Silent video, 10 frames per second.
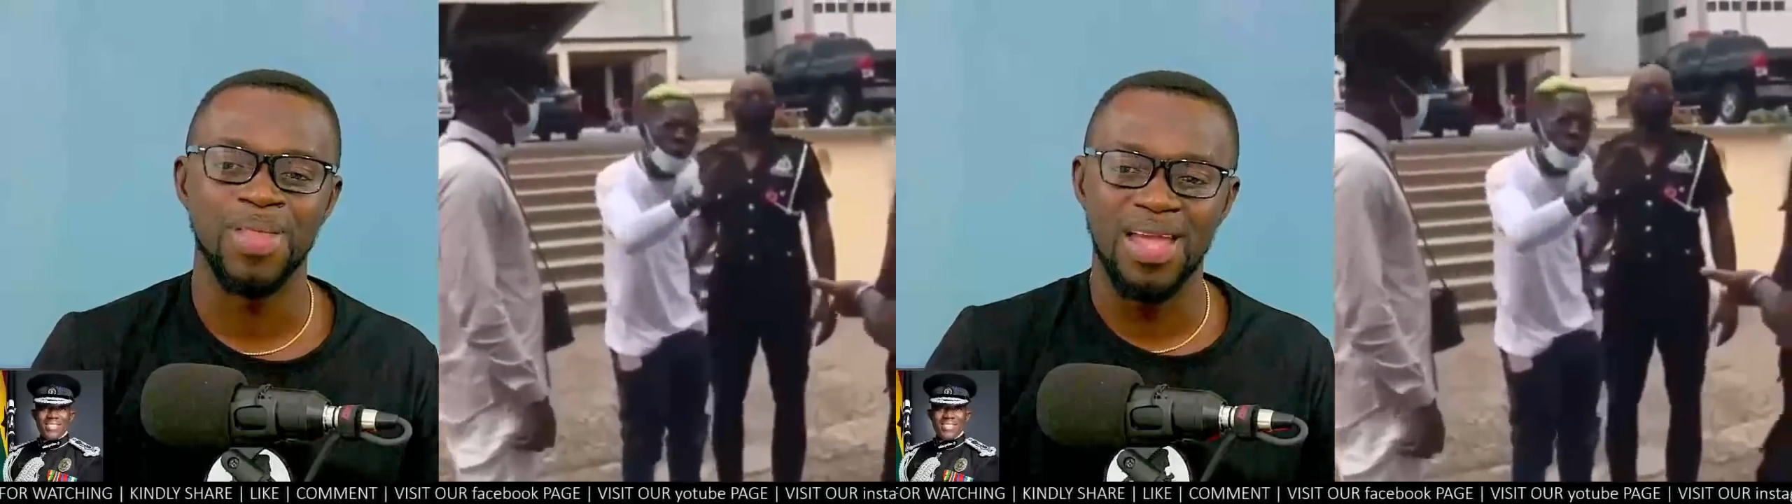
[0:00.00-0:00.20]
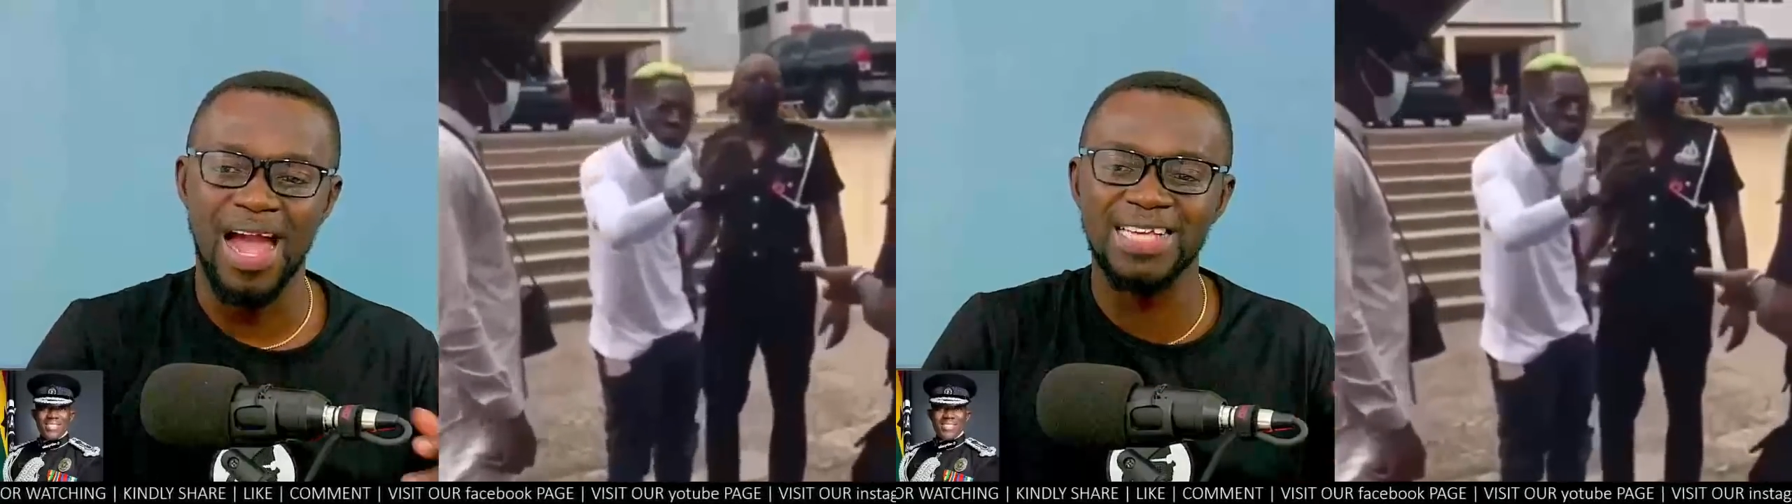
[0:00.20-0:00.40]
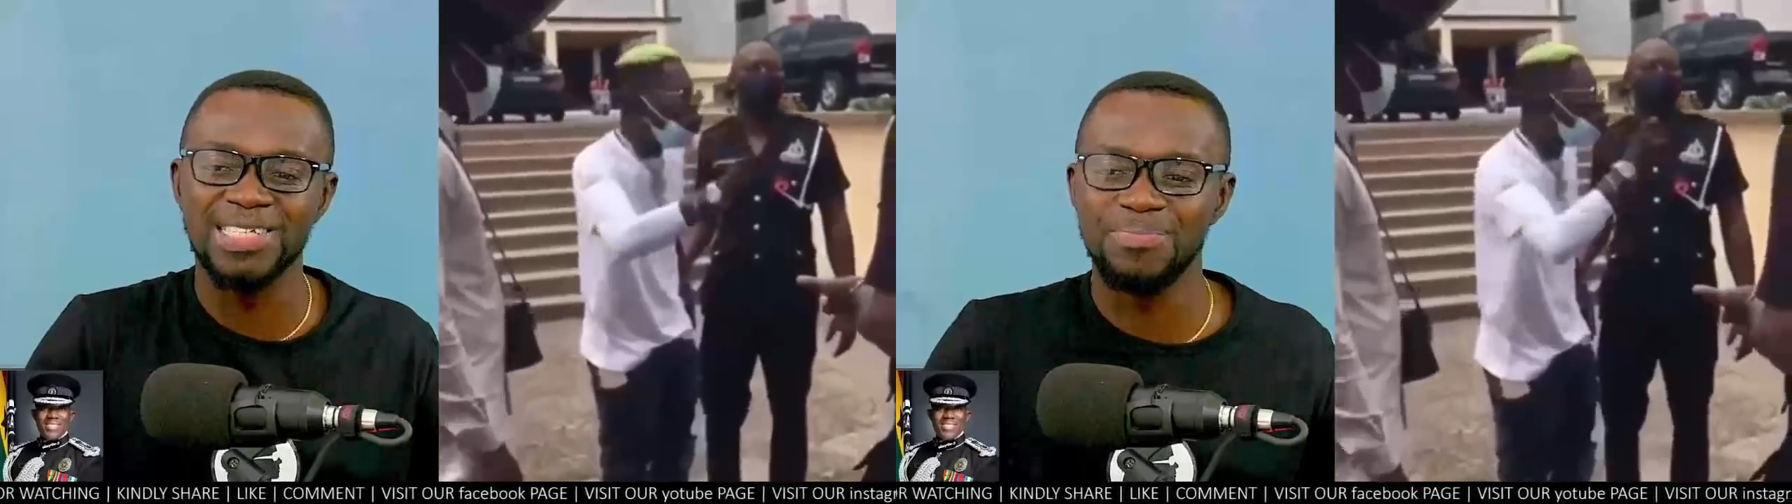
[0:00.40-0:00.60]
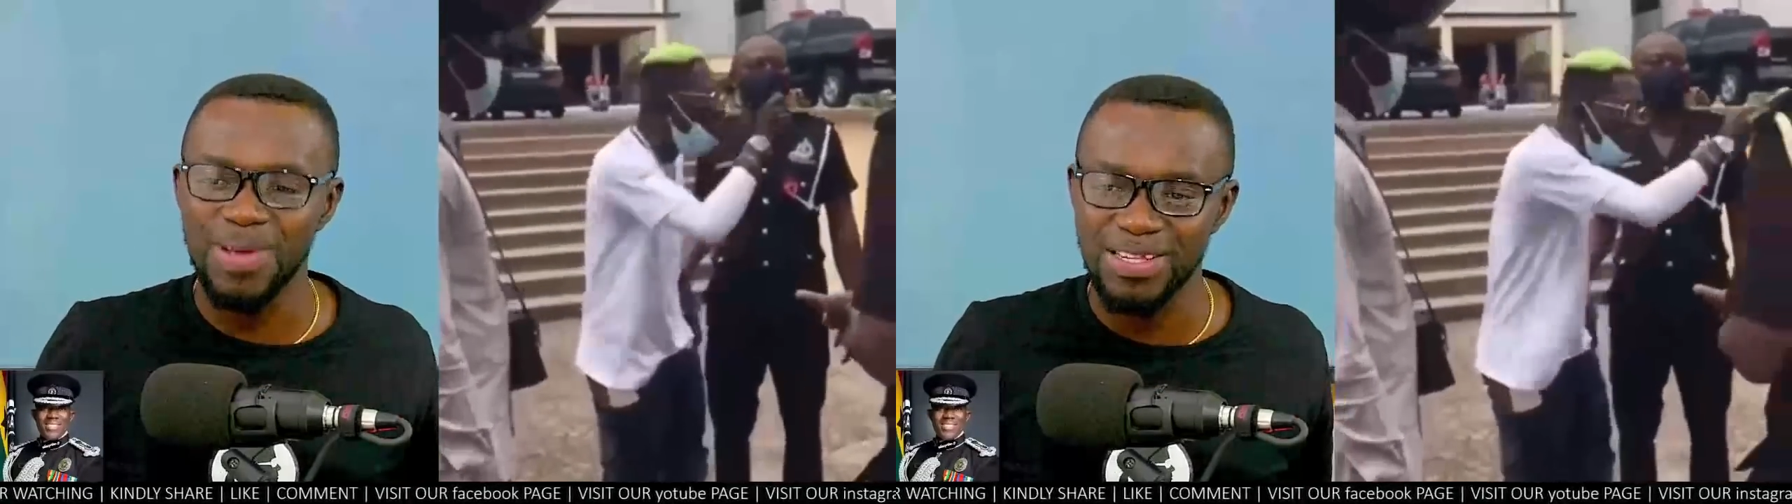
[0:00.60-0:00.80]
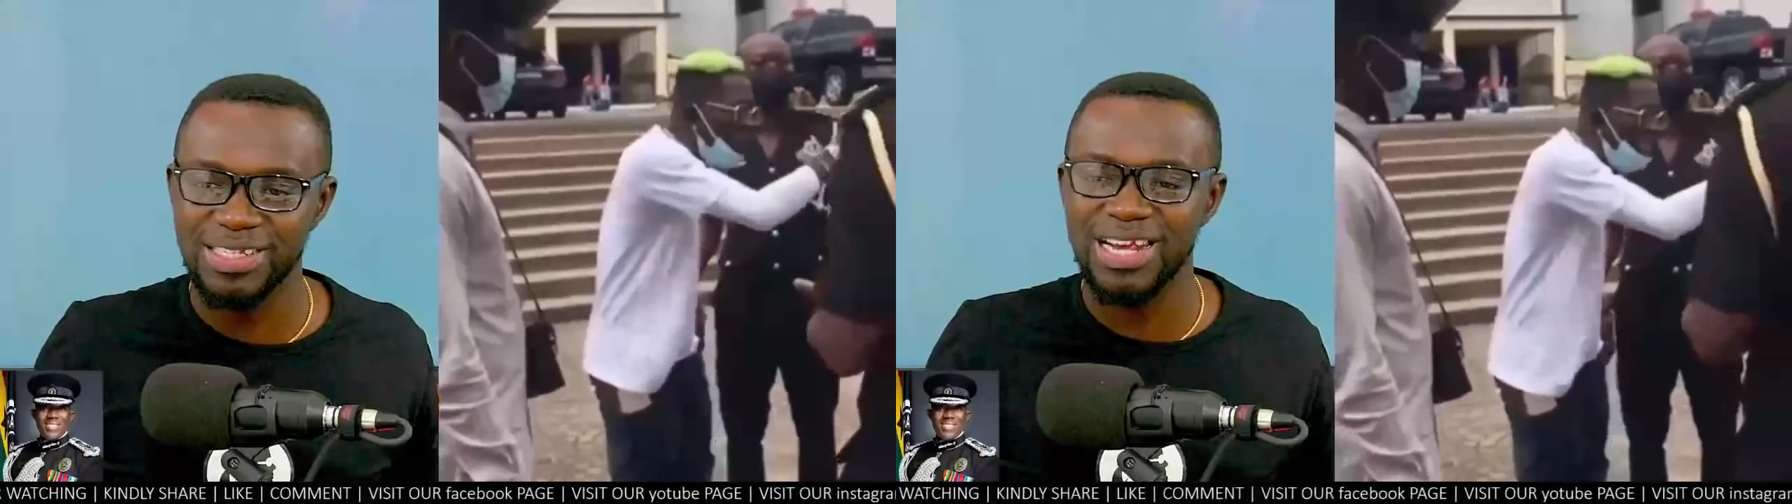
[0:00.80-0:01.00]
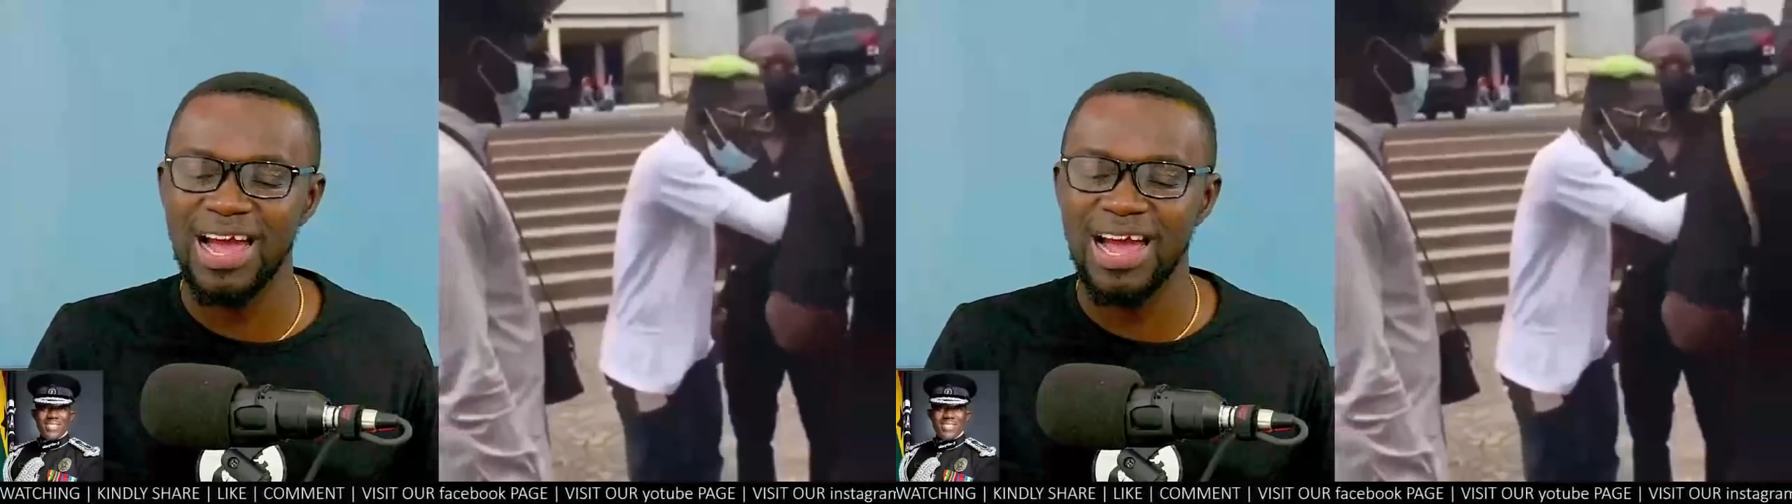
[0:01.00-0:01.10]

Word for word: IGP chair